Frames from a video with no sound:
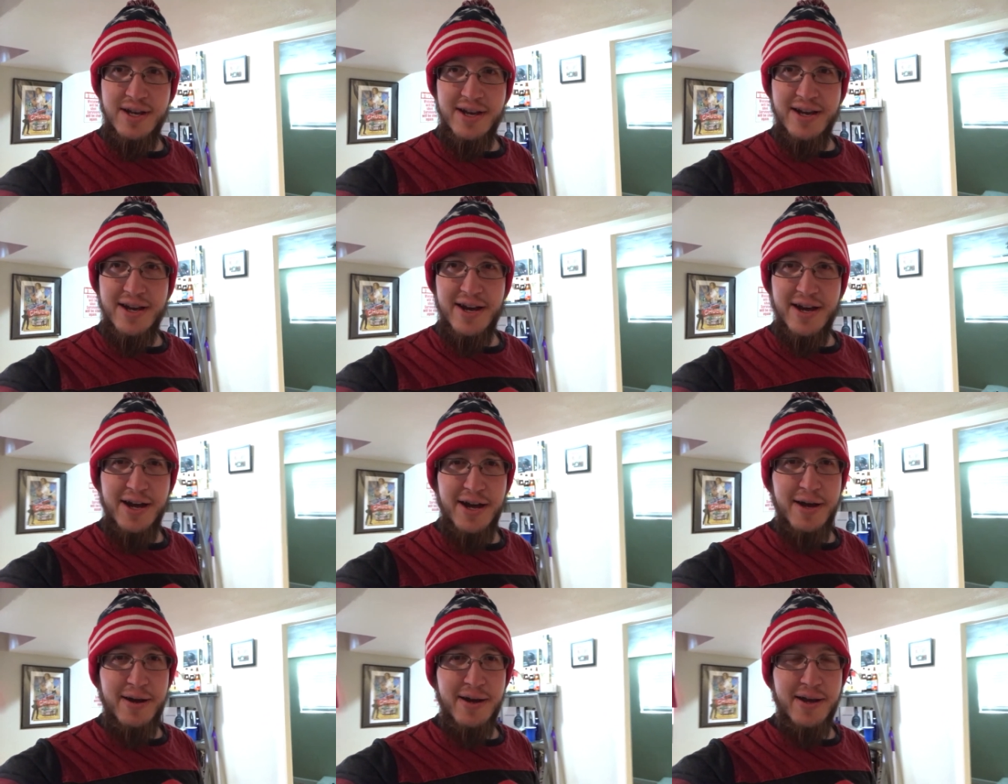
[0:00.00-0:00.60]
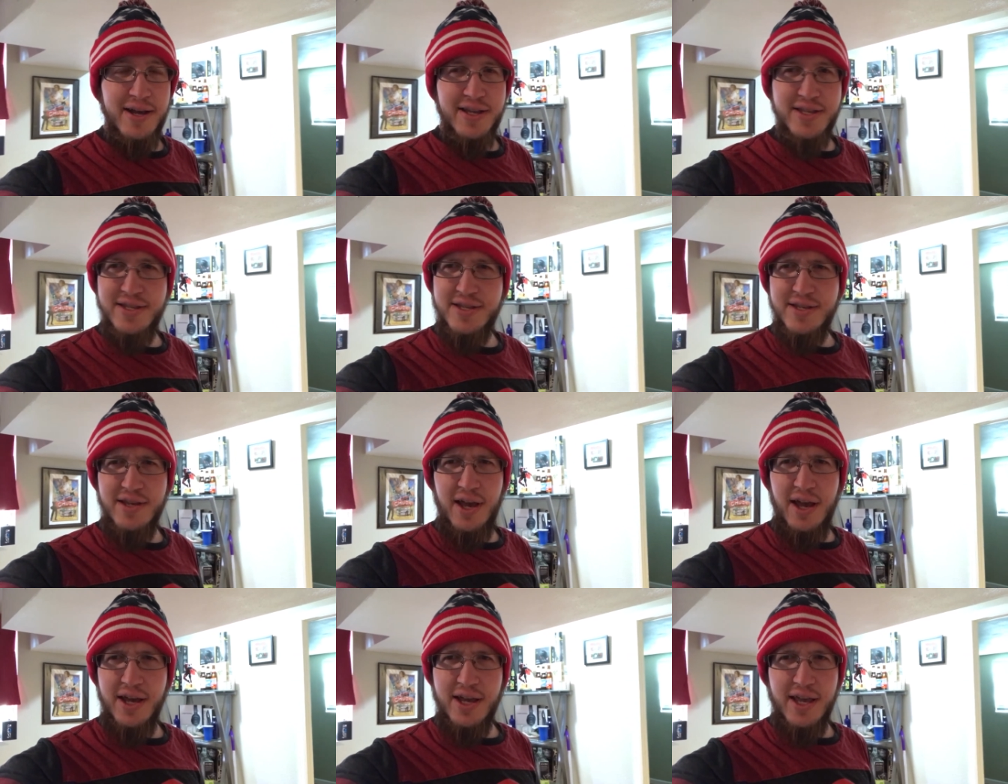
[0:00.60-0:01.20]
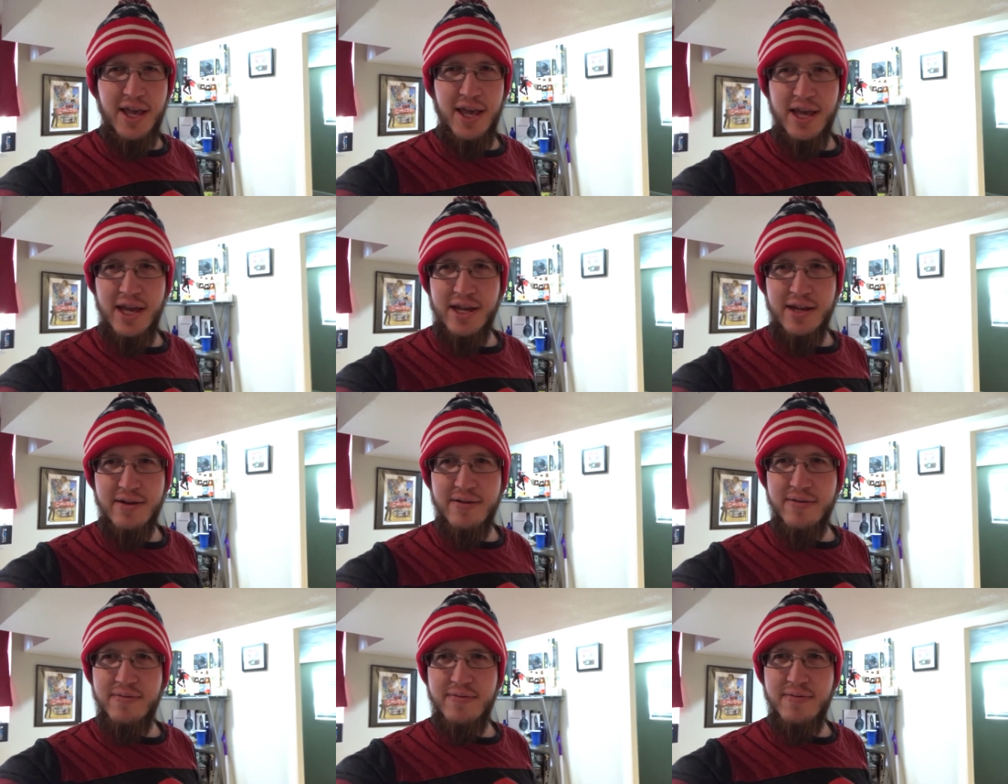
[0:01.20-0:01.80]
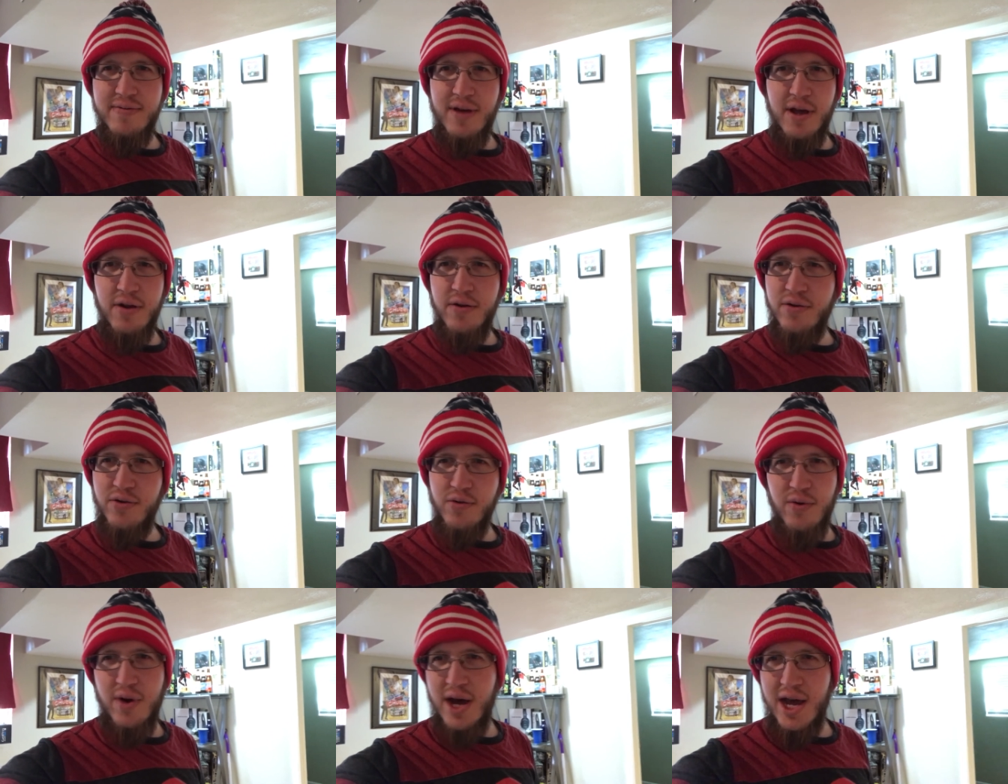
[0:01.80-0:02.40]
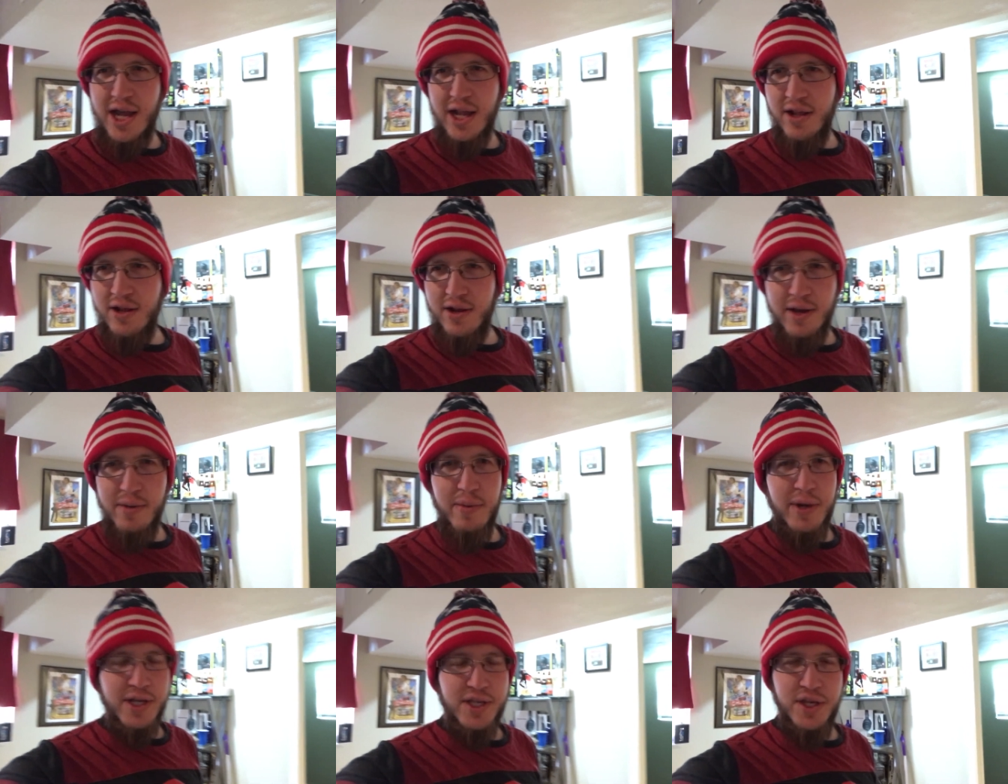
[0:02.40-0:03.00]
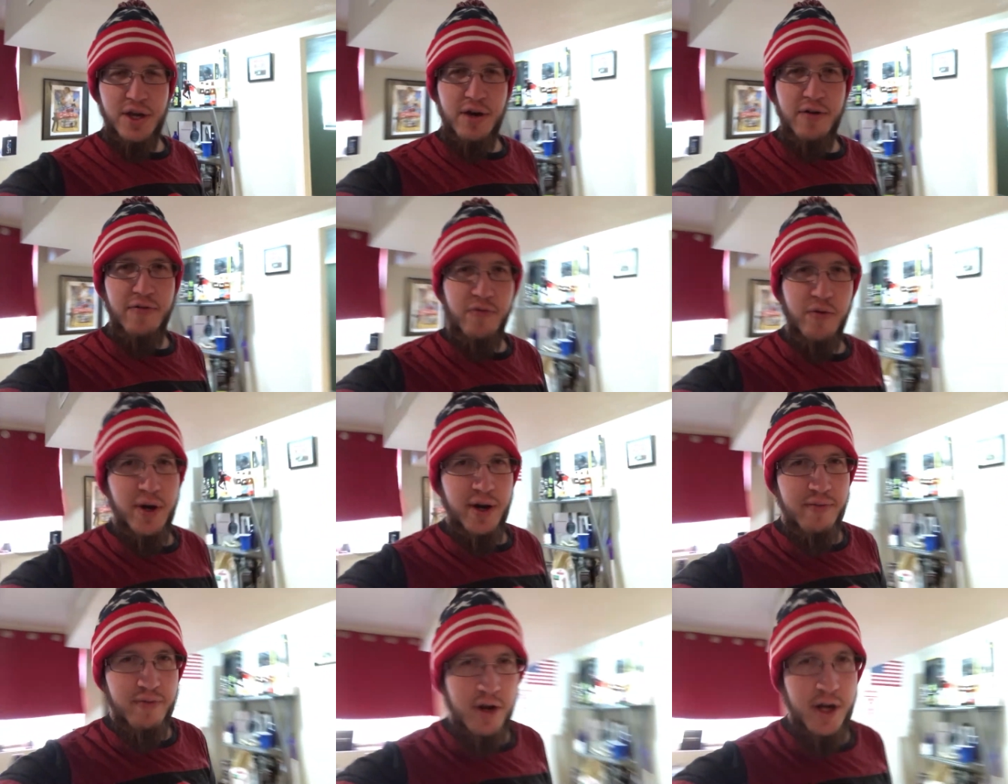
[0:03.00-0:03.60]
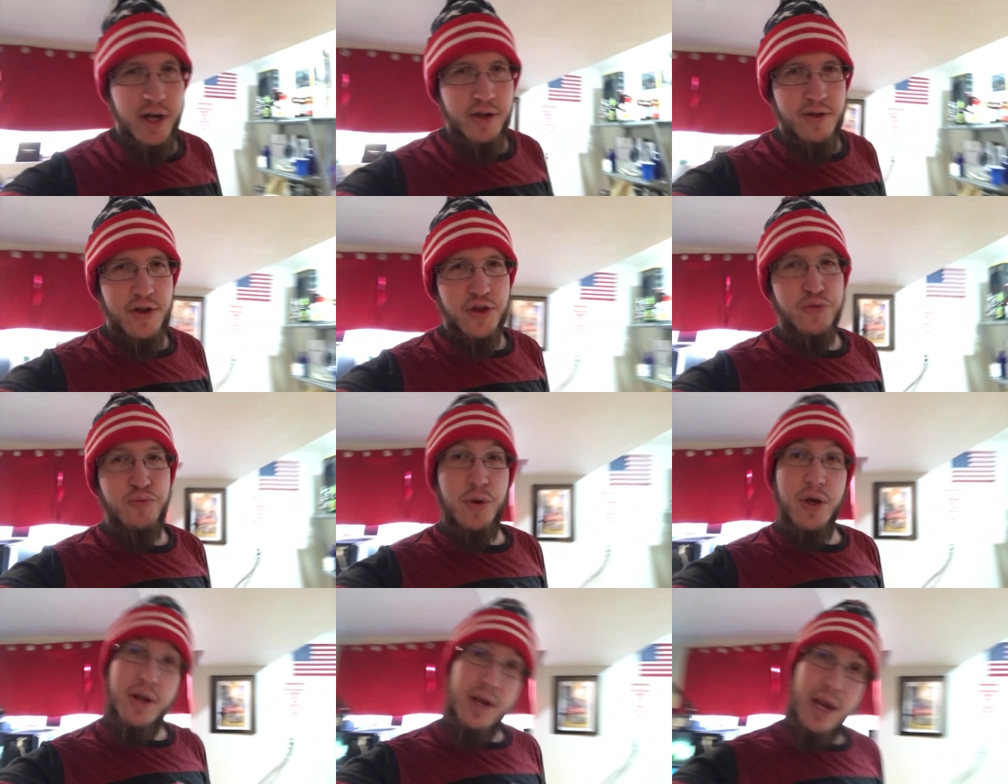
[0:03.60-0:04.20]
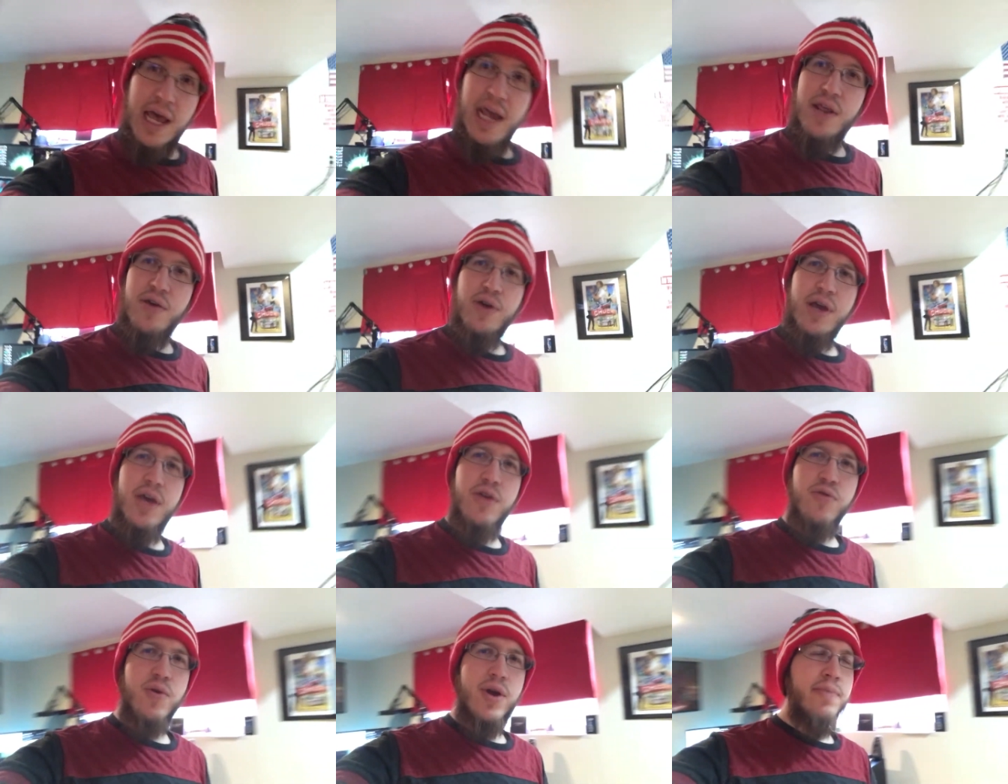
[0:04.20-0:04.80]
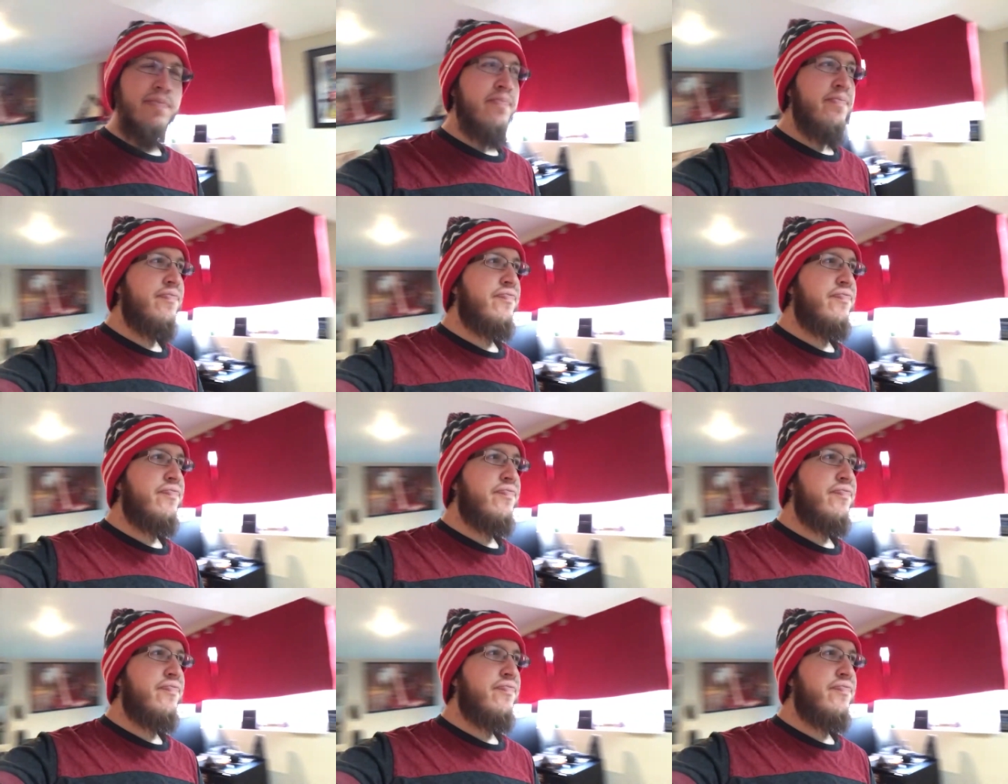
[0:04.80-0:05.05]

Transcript: Uh, it's, I can't, I don't know why I look at myself whenever I do this, but either way,